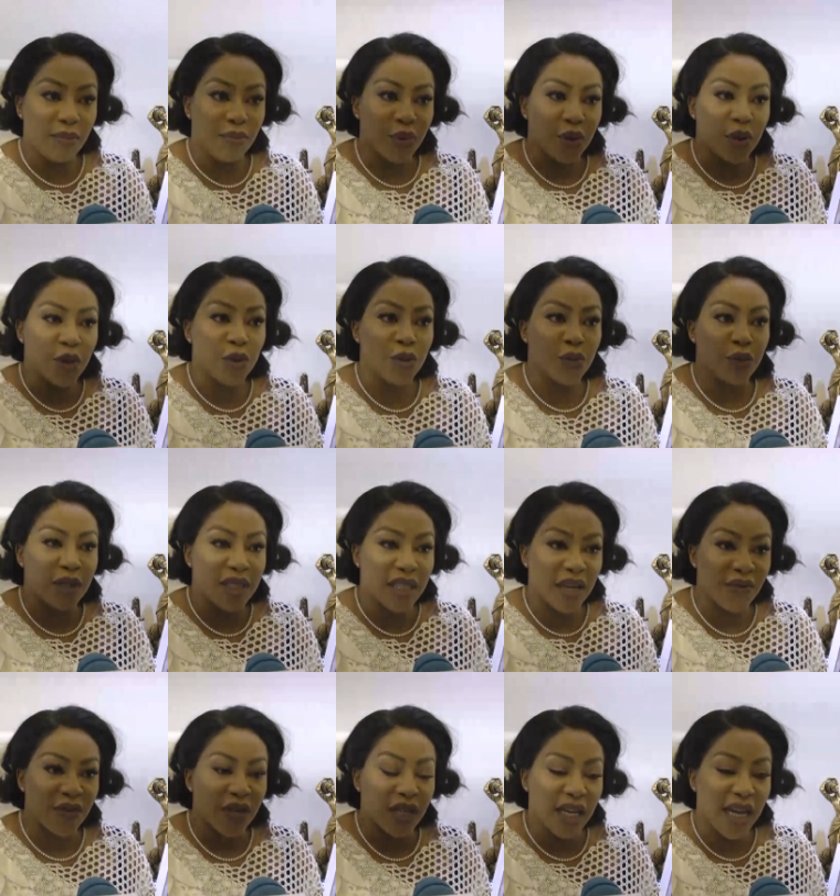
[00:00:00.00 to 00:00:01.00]
but you
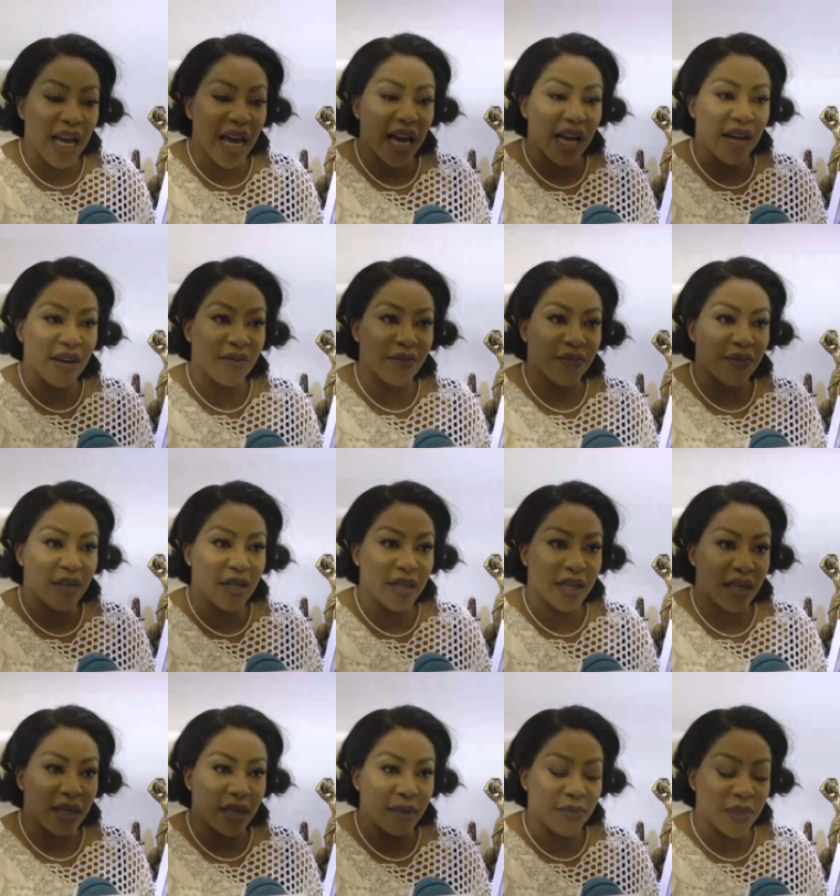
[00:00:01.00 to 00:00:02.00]
definitely have
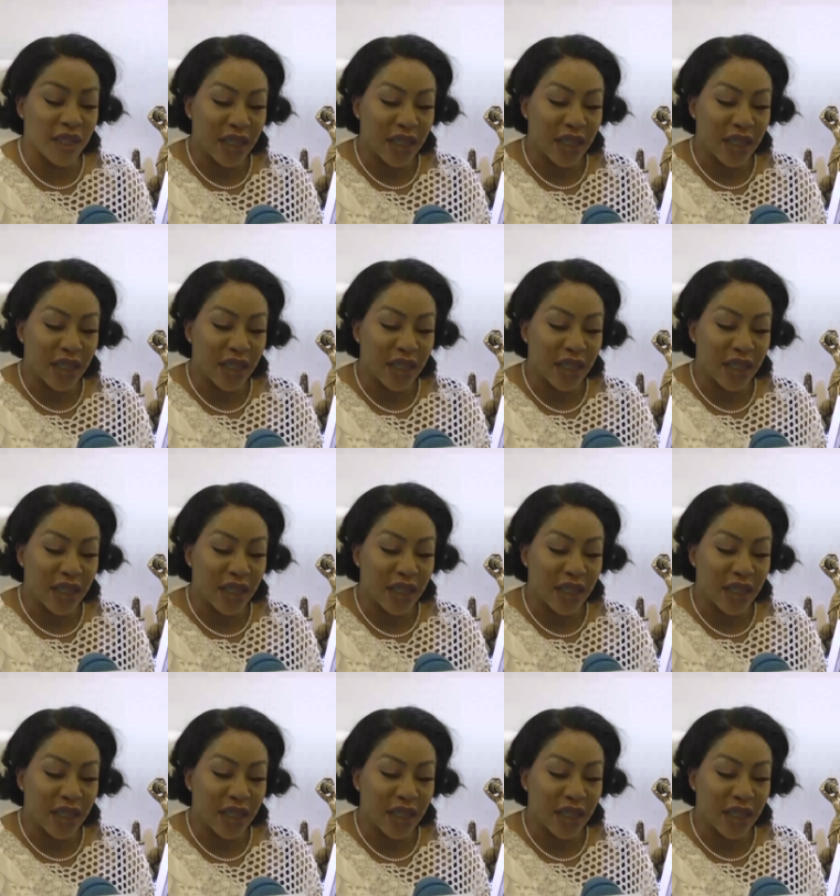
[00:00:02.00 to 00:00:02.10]
um,